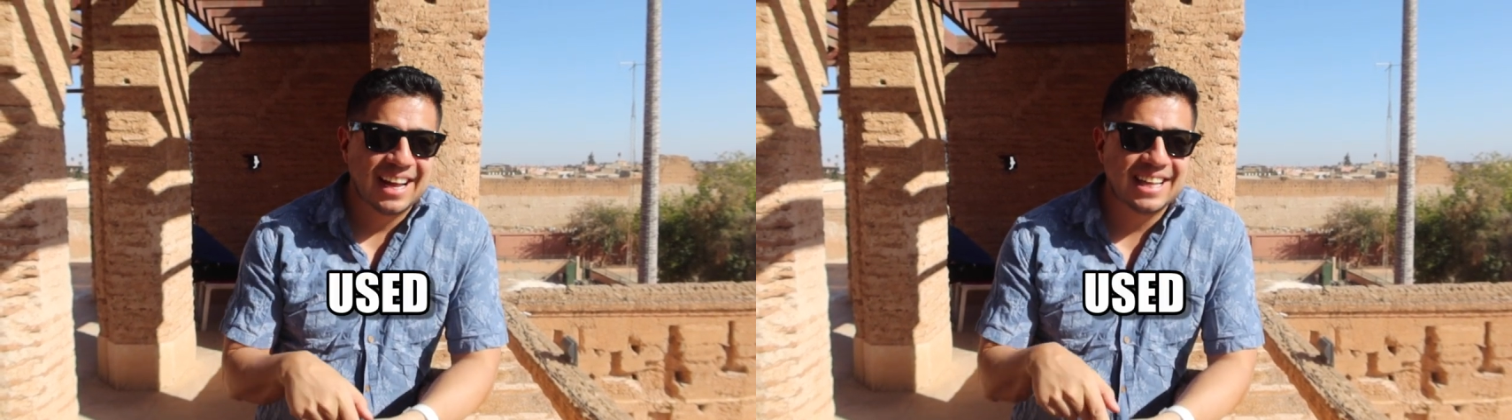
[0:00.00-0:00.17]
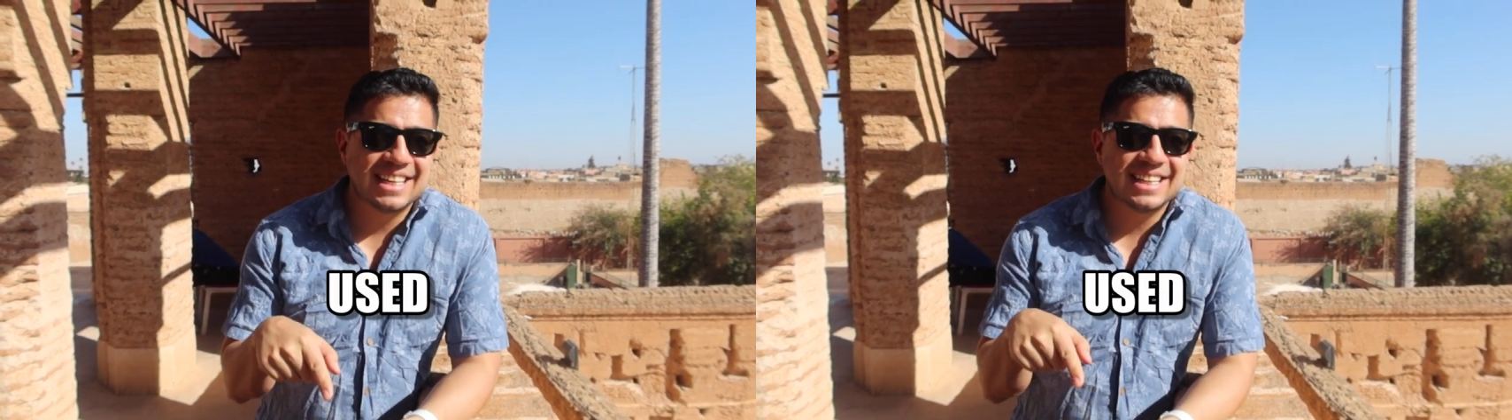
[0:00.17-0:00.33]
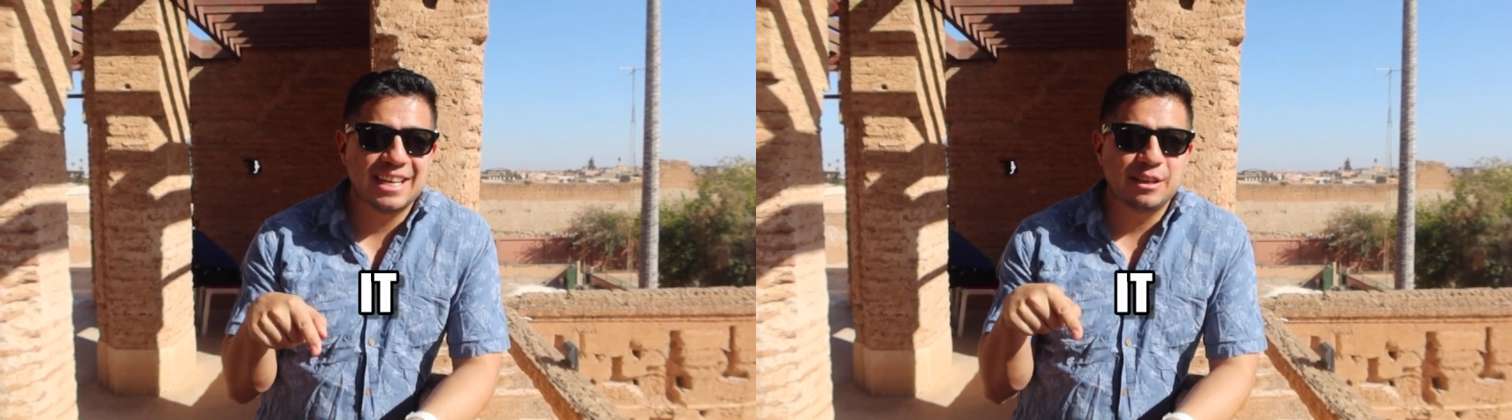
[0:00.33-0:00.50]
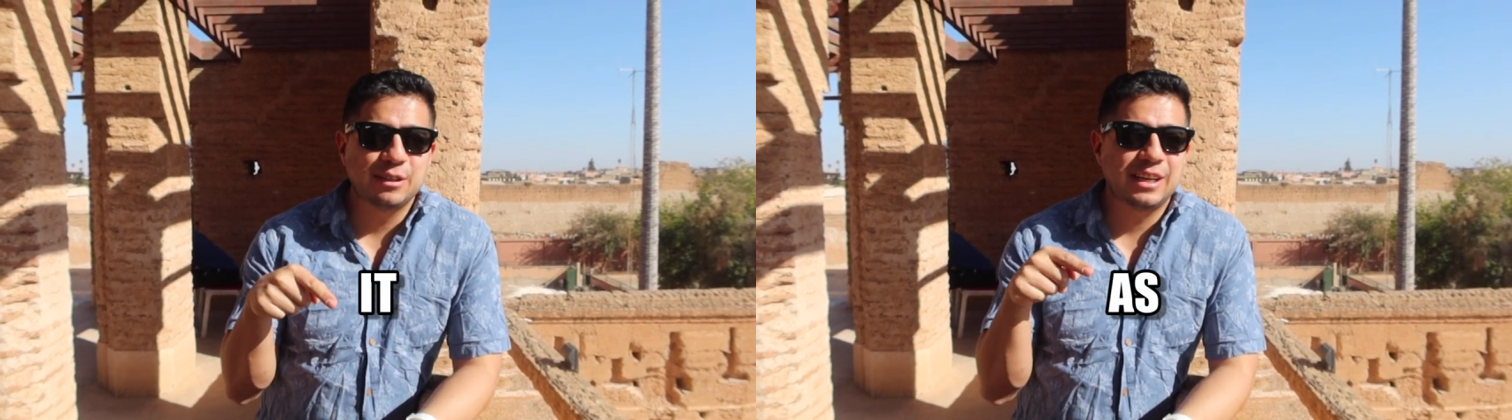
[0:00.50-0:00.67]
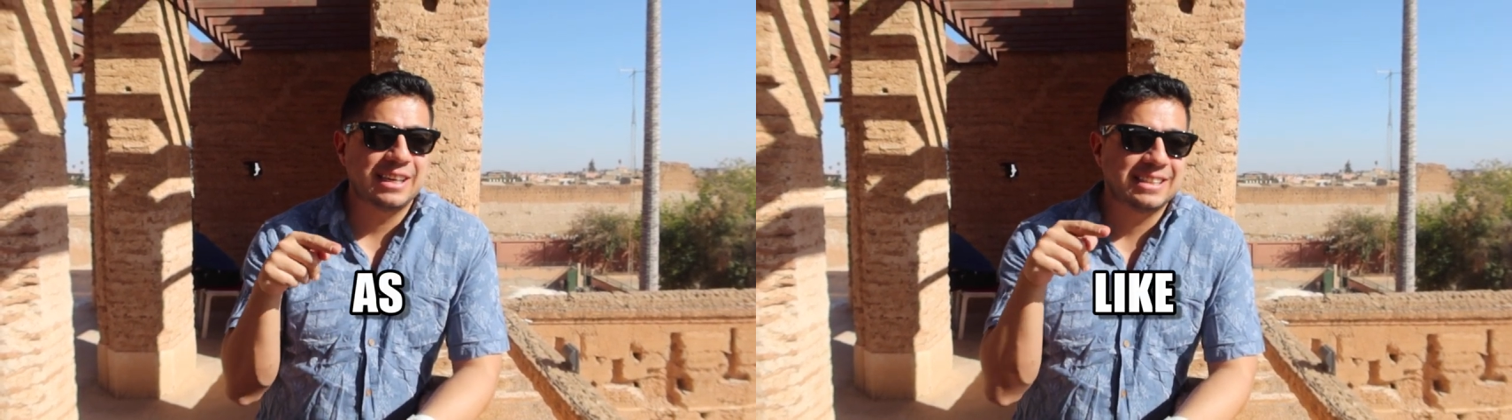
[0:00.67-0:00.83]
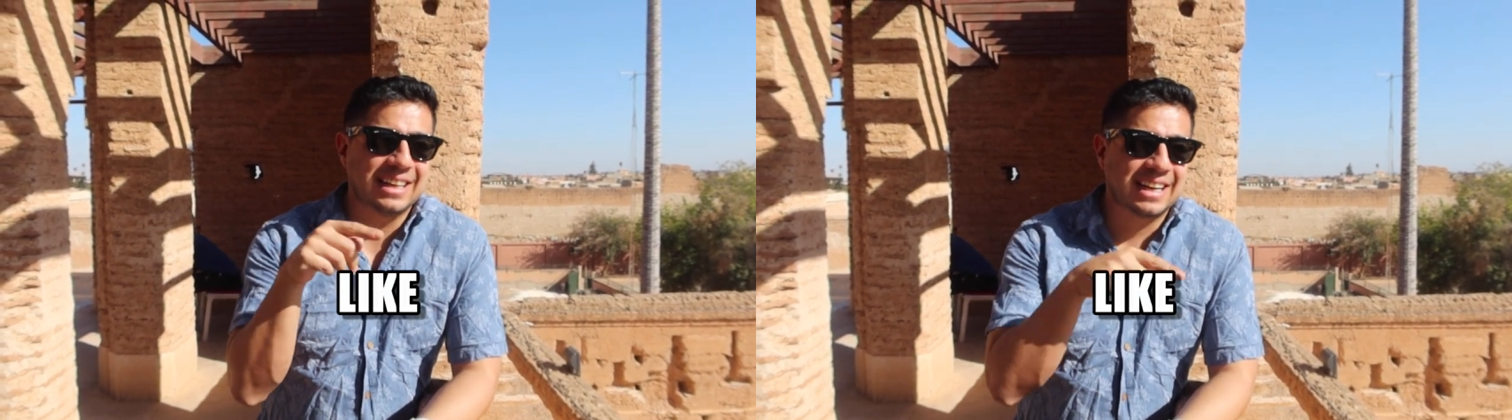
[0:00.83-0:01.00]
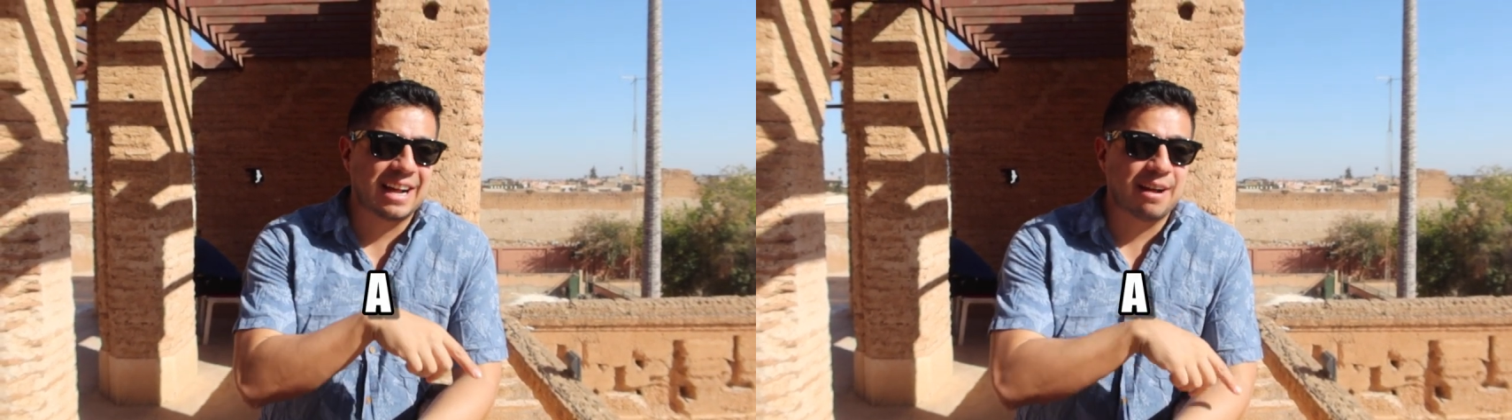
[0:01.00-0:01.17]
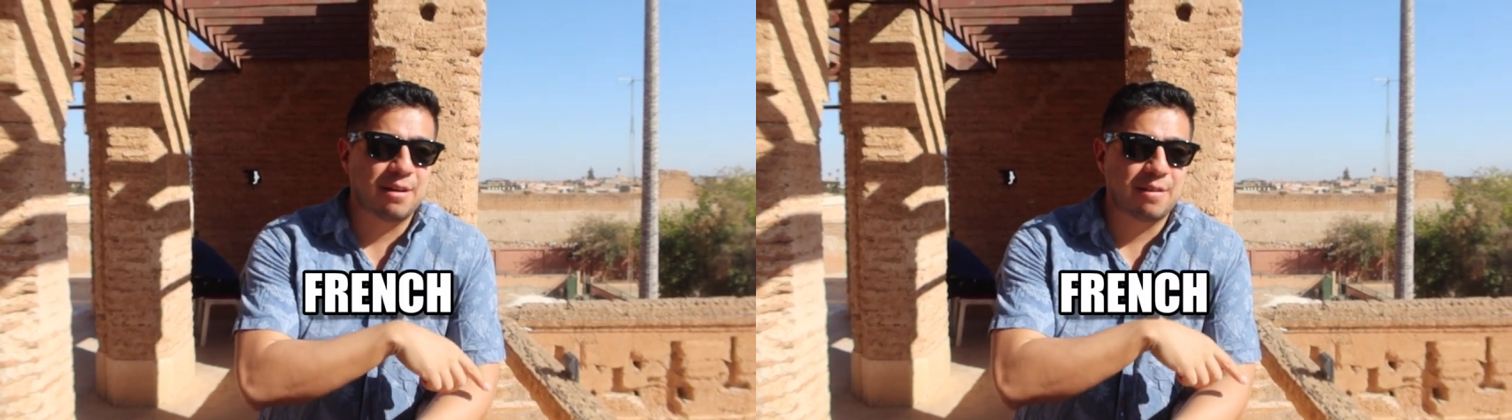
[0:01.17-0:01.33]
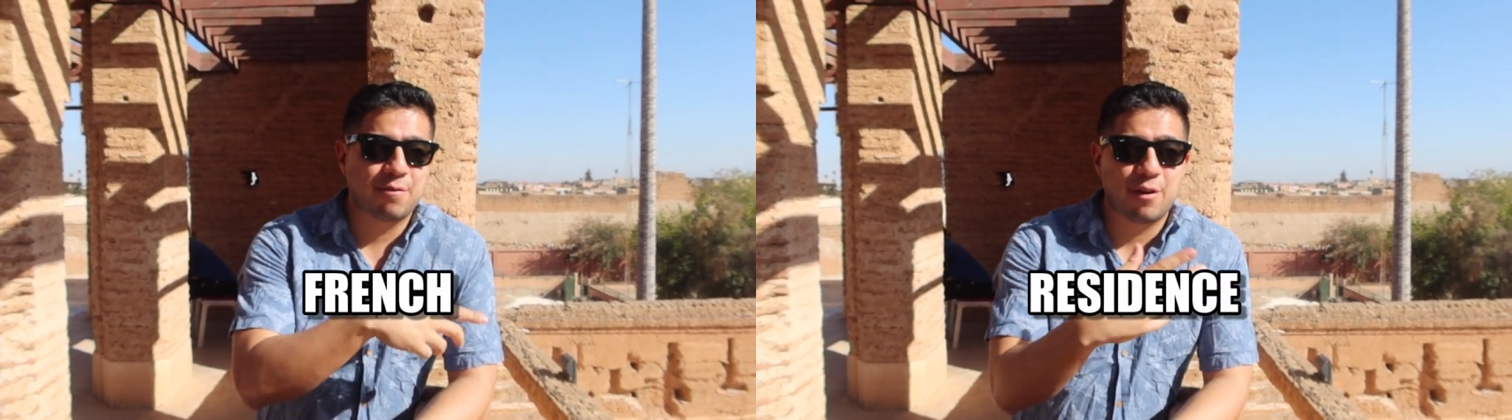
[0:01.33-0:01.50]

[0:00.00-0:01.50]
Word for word: and then they used it as like a